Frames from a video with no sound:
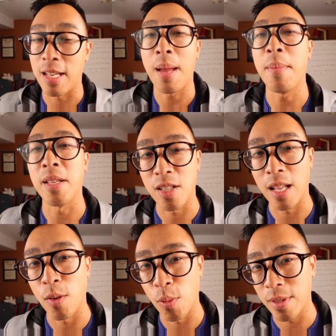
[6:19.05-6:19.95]
damage
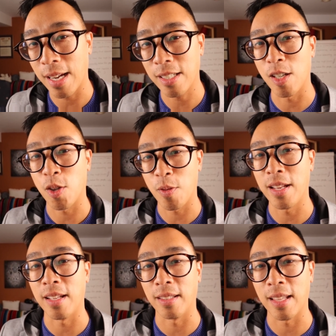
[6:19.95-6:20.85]
that it was actually
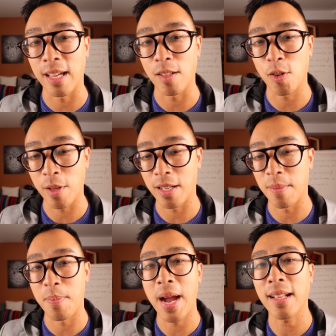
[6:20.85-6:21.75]
creating that
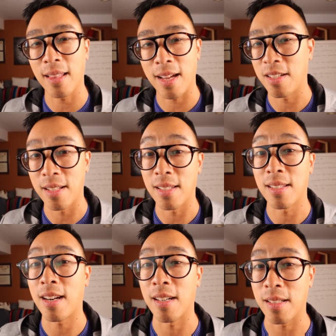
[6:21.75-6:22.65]
created backlash in this
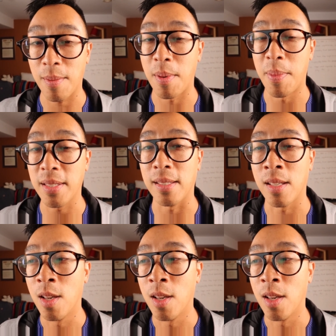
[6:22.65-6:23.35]
entire type of business,